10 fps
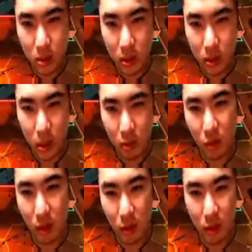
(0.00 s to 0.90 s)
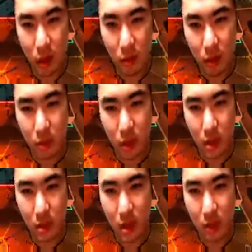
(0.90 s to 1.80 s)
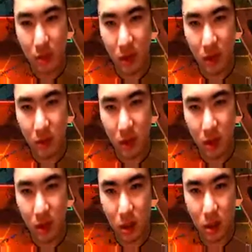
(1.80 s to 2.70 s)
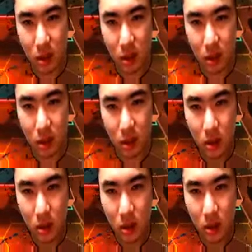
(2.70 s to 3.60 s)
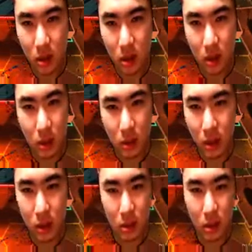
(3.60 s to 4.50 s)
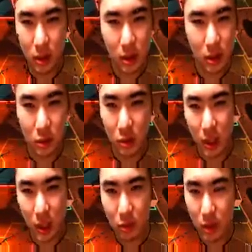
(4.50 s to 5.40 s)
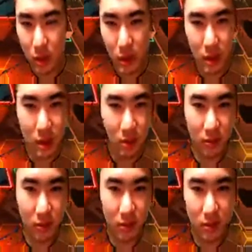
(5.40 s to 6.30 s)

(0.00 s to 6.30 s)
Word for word: you know, I was ready to sacrifice the Dreadnought Donker. Okay, so he does his usual X, Y, and Z stuff.